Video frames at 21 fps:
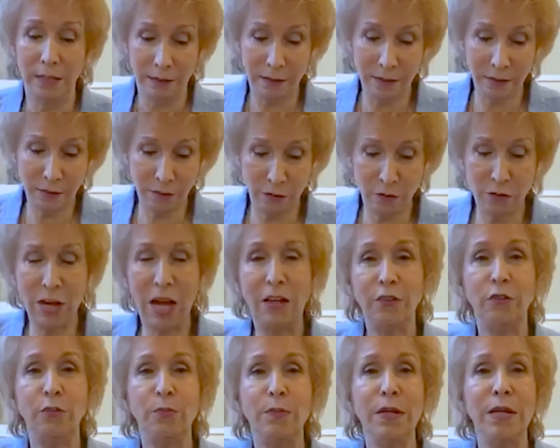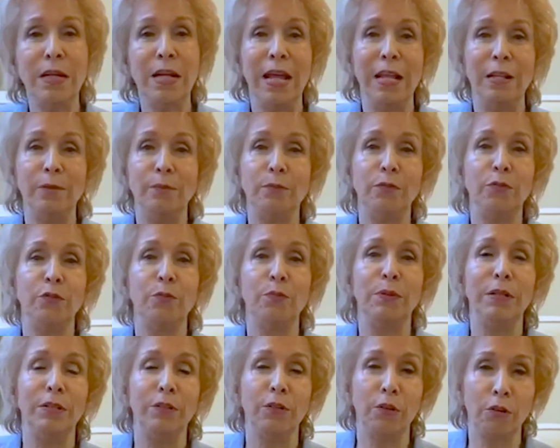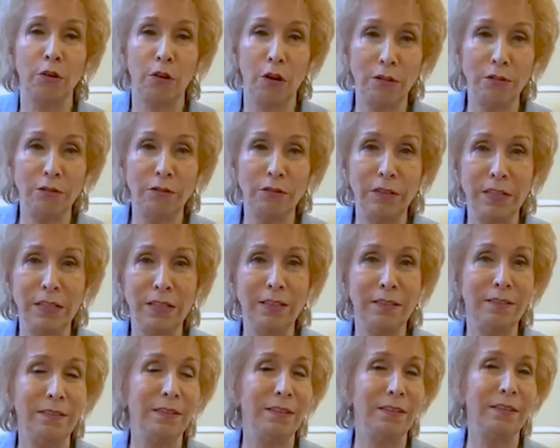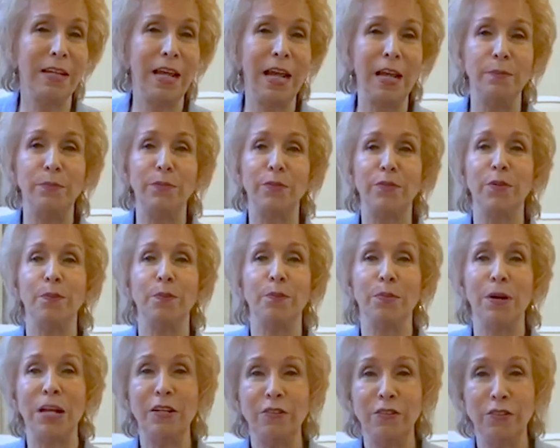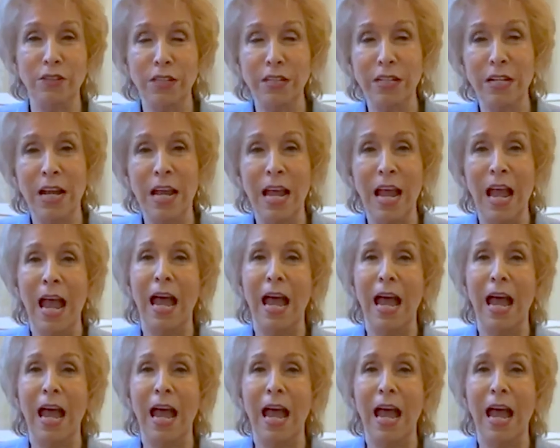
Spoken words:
This jasmine helps to build your confidence, it helps depression,